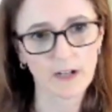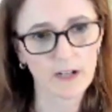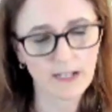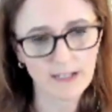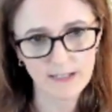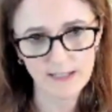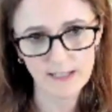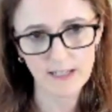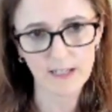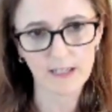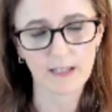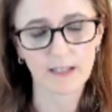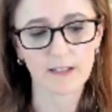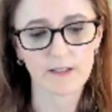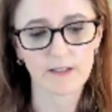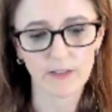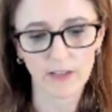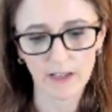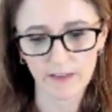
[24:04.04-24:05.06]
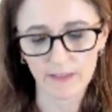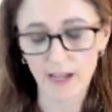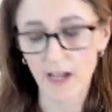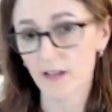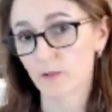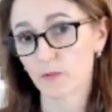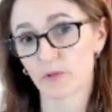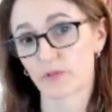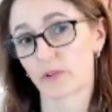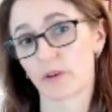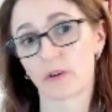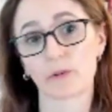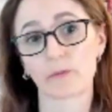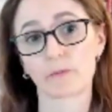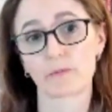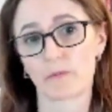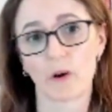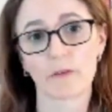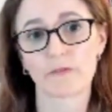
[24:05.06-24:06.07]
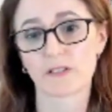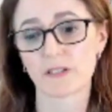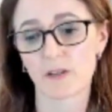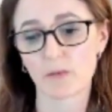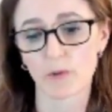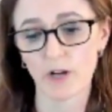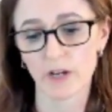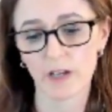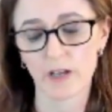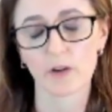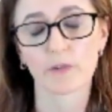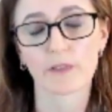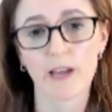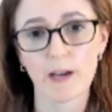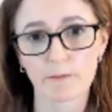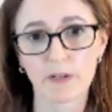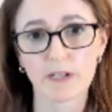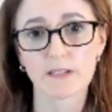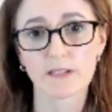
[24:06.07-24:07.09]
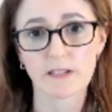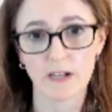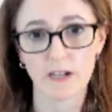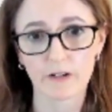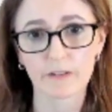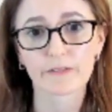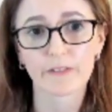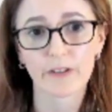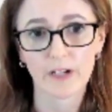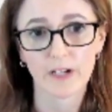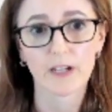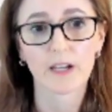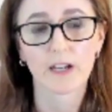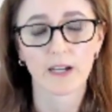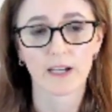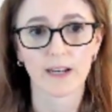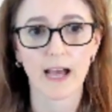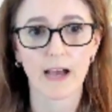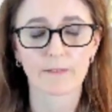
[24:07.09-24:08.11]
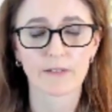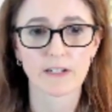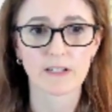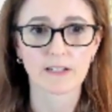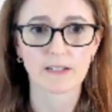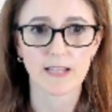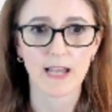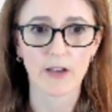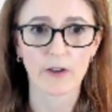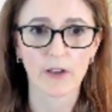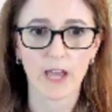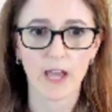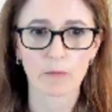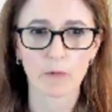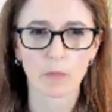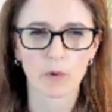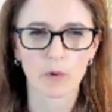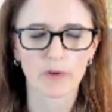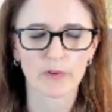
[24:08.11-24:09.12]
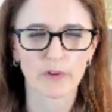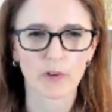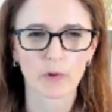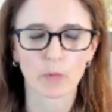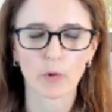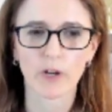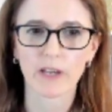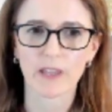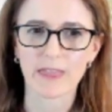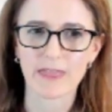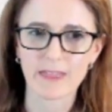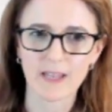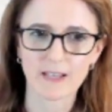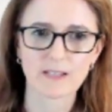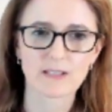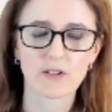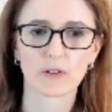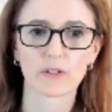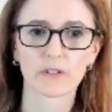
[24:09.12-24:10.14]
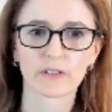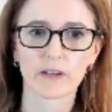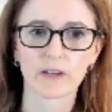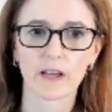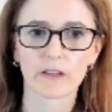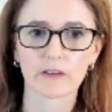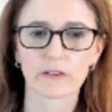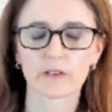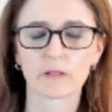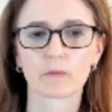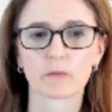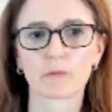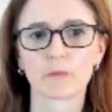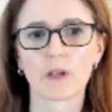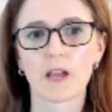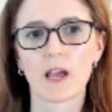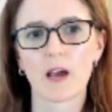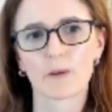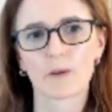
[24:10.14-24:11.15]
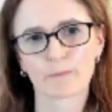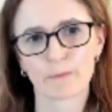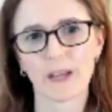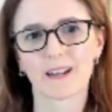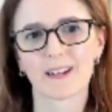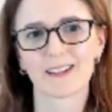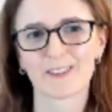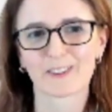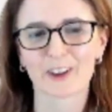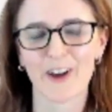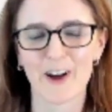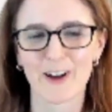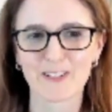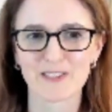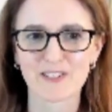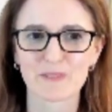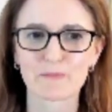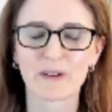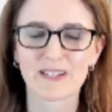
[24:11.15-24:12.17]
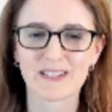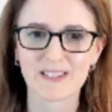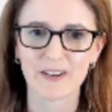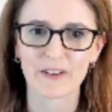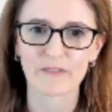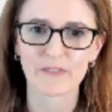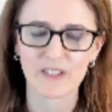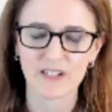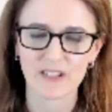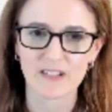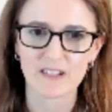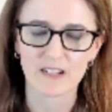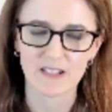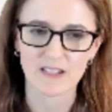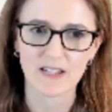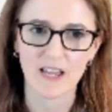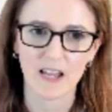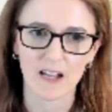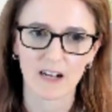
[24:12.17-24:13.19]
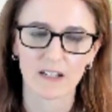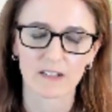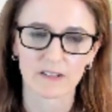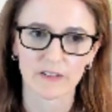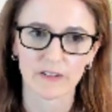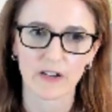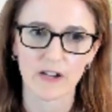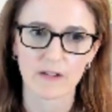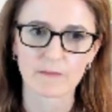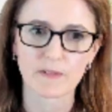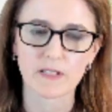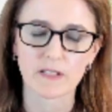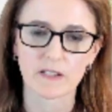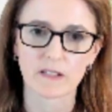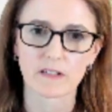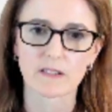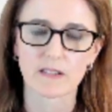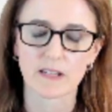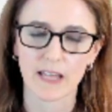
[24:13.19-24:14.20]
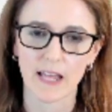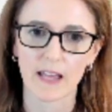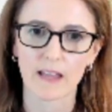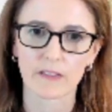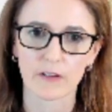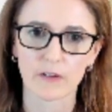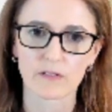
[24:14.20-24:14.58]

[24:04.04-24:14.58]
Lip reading: seeing that, and also obviously working on that myself and having to say, okay, well, what's going to work in this context? And being a little kind to myself that it's going to take a little time to get those